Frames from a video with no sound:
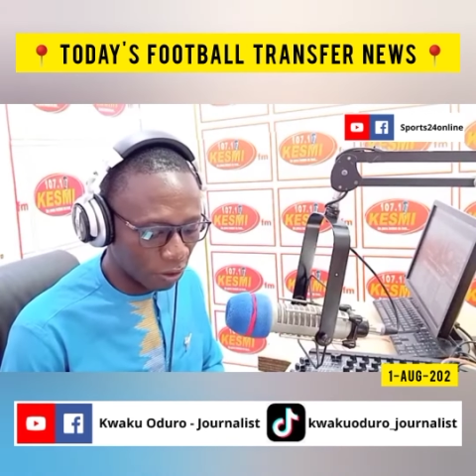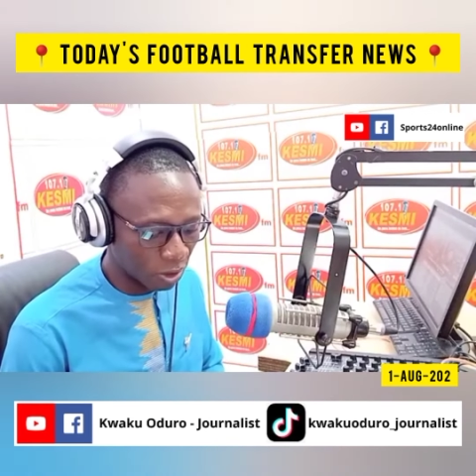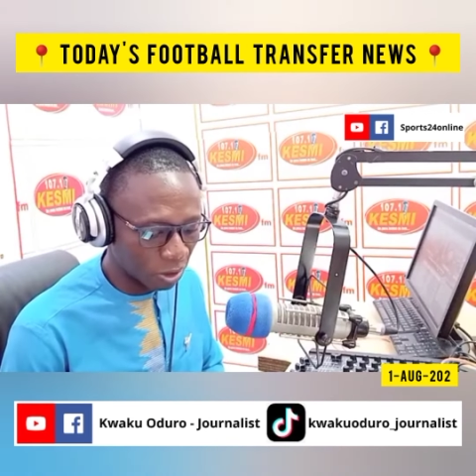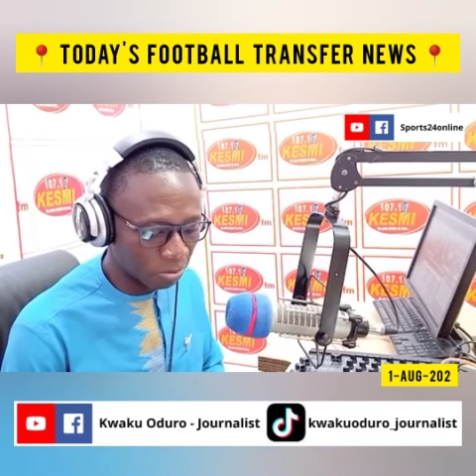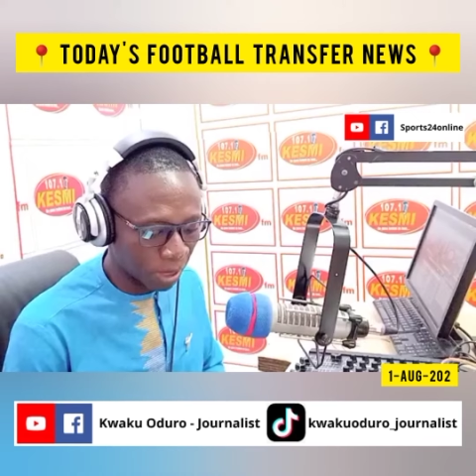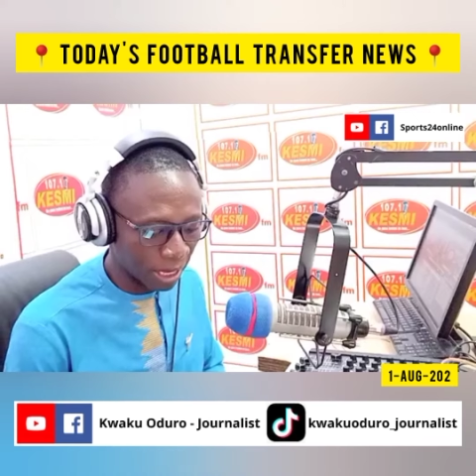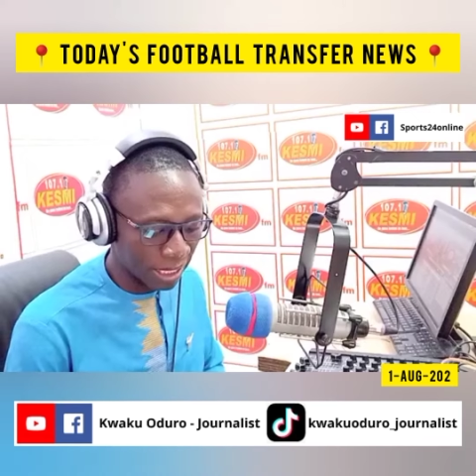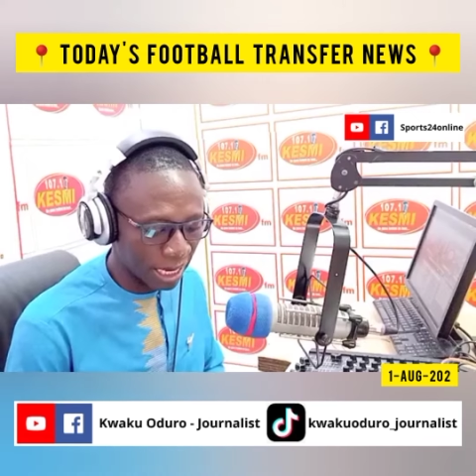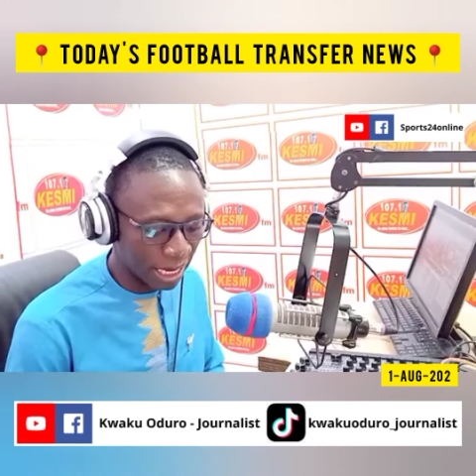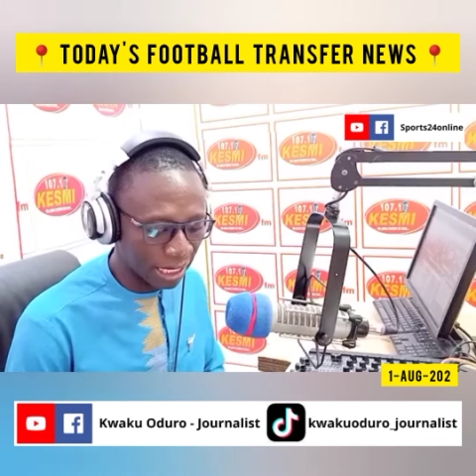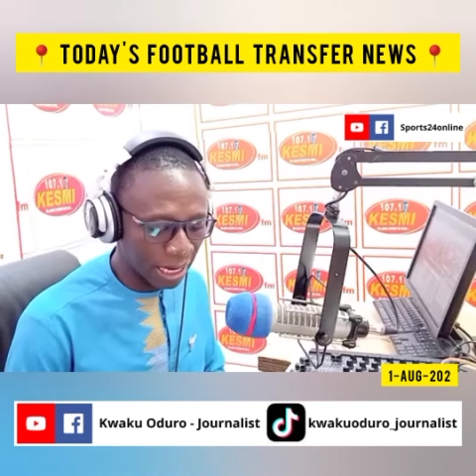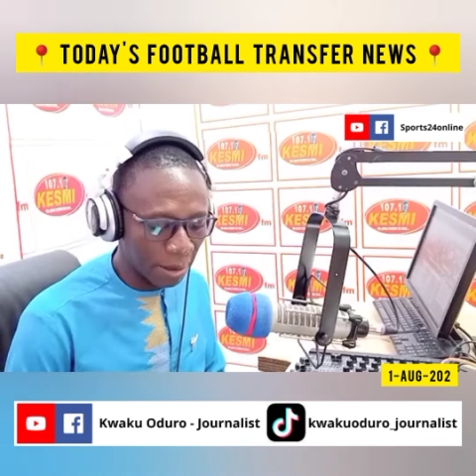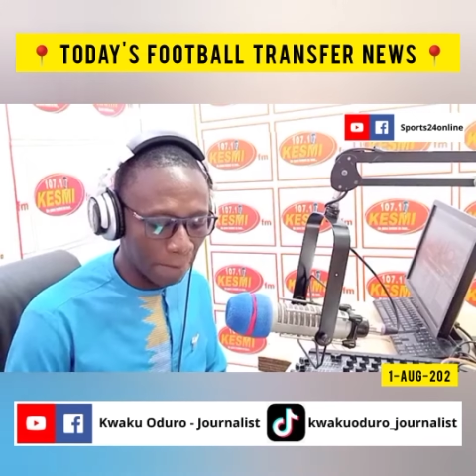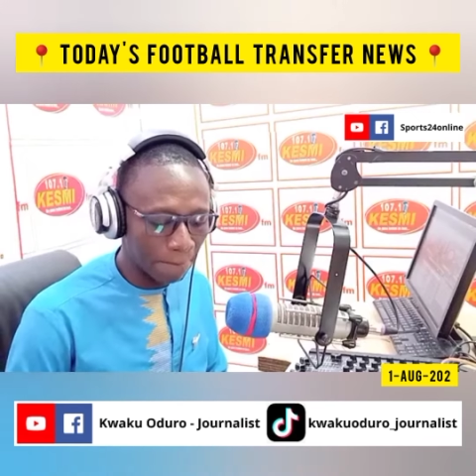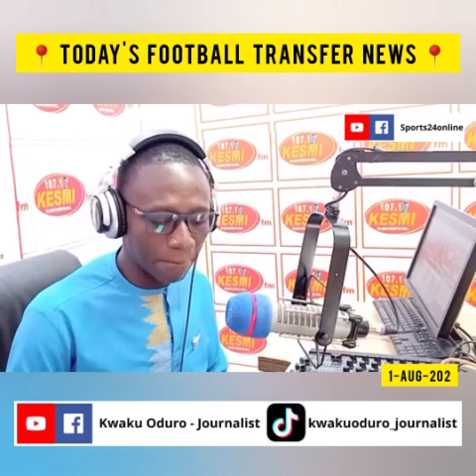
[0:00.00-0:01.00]
Spaniard
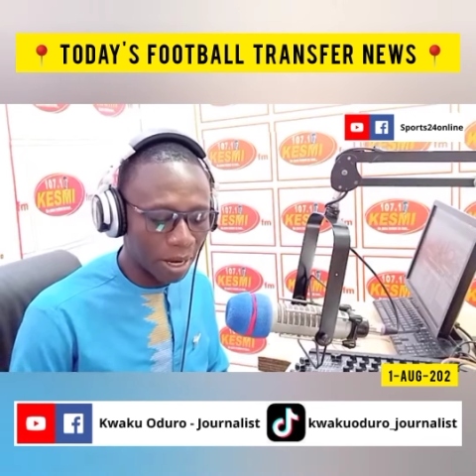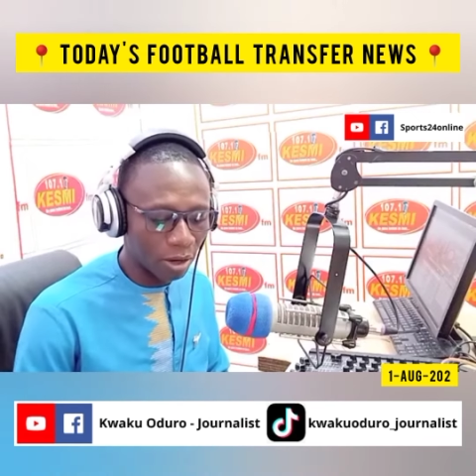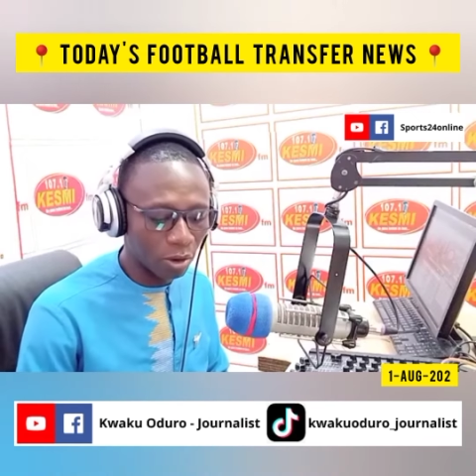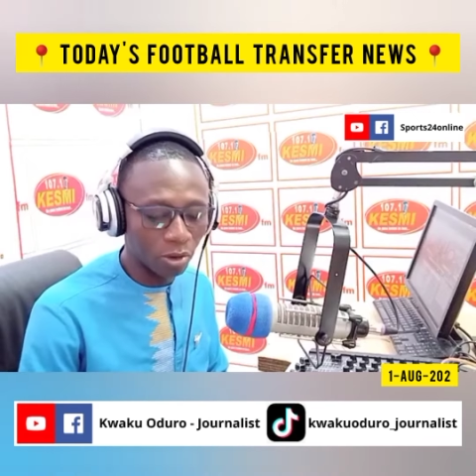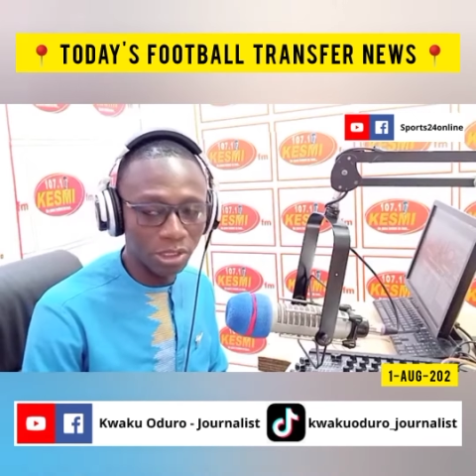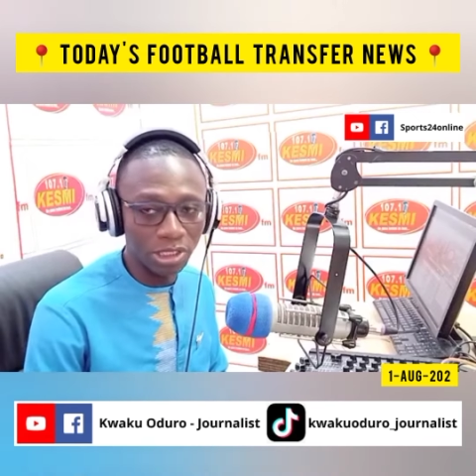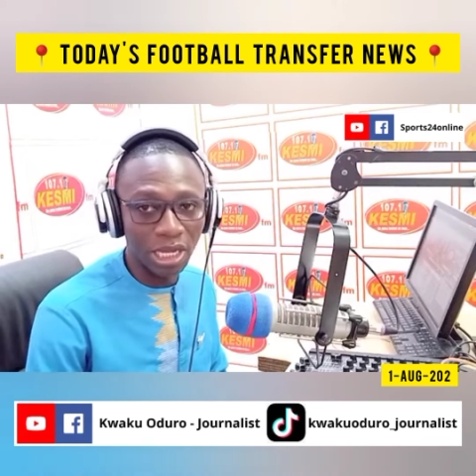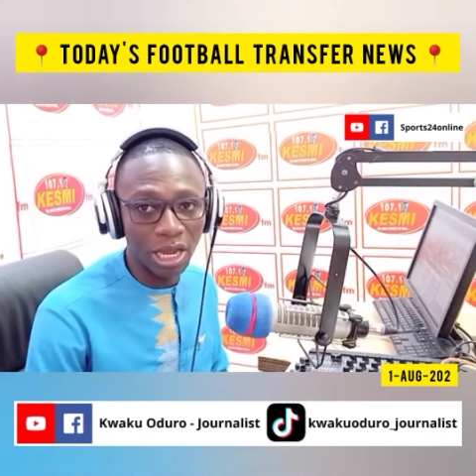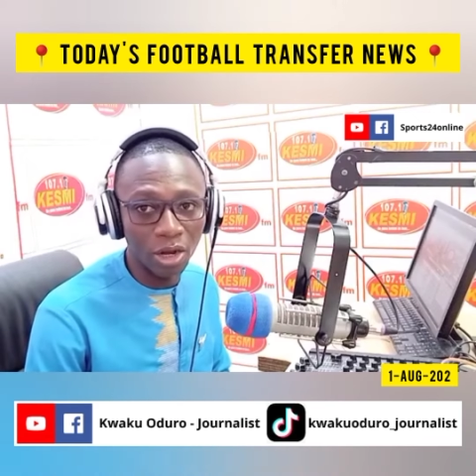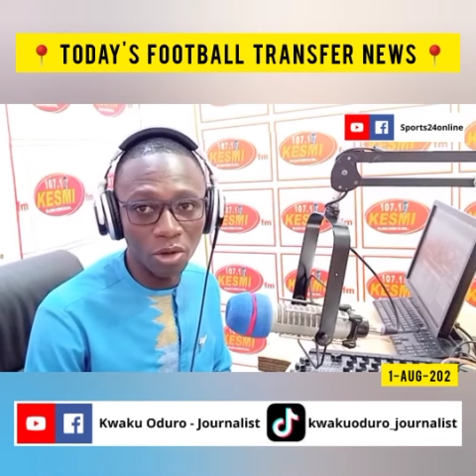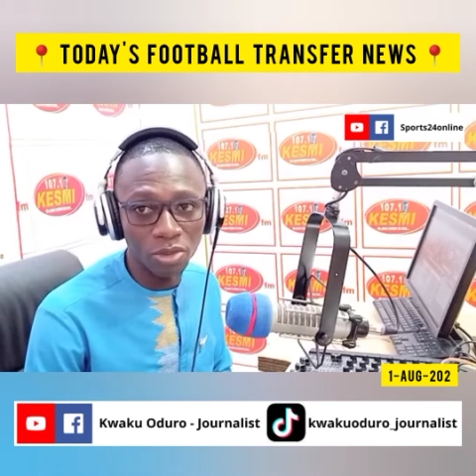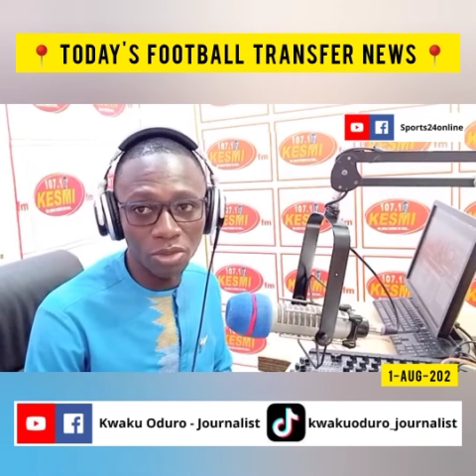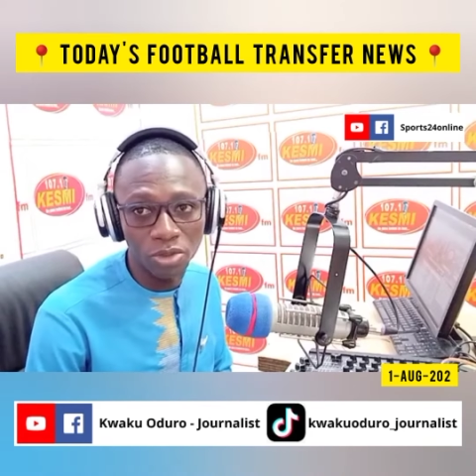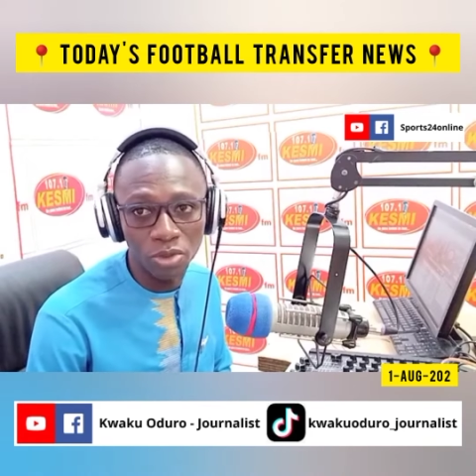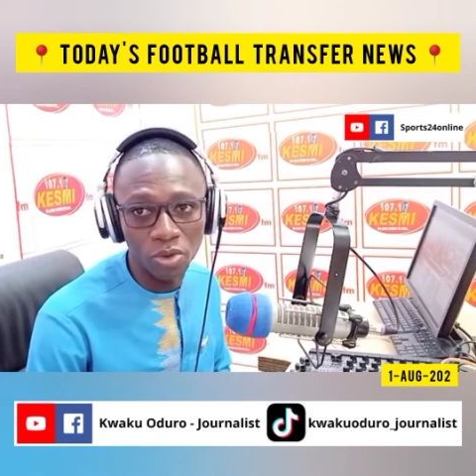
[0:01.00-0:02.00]
Marcos
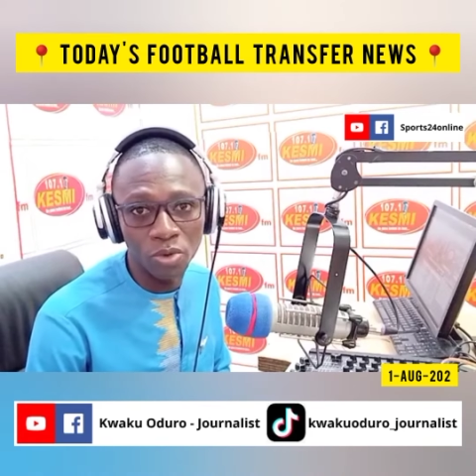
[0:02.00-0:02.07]
Alonso,